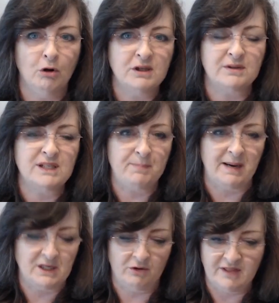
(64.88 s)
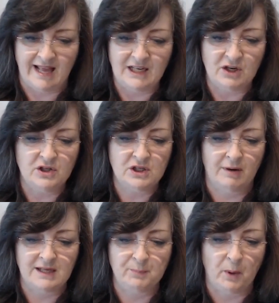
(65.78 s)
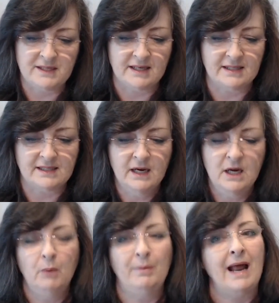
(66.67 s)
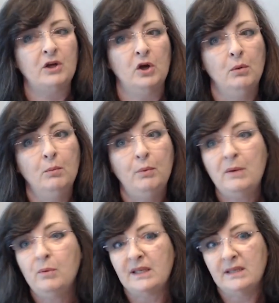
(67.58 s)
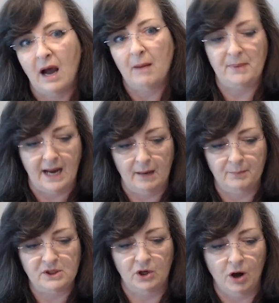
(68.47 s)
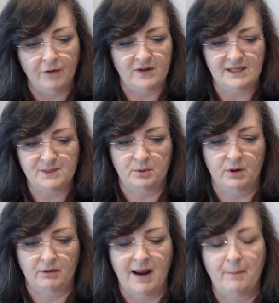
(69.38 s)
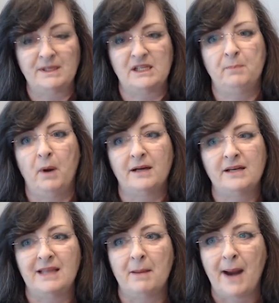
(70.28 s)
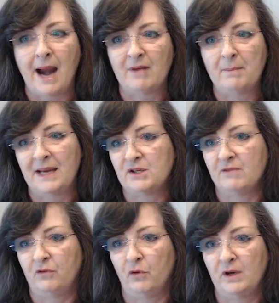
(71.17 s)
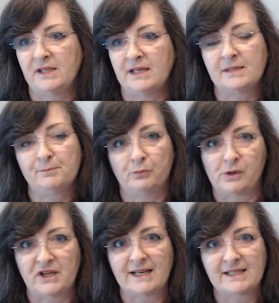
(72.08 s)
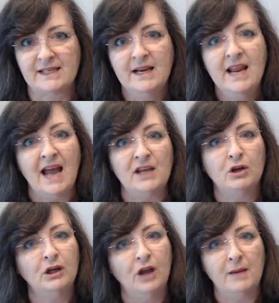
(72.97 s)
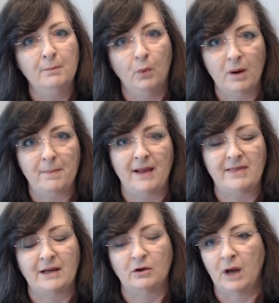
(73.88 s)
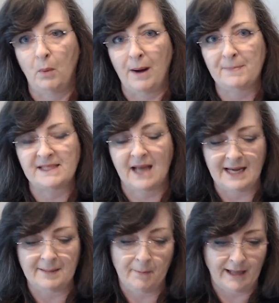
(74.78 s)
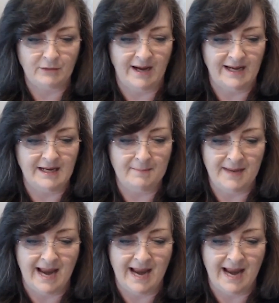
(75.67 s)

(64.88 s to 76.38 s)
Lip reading: Also, a special thank you to our sponsors, without whom we would not be able to offer this program, which is part of the Empowering Patient Voices project. And you can learn more about that on our website, Migraine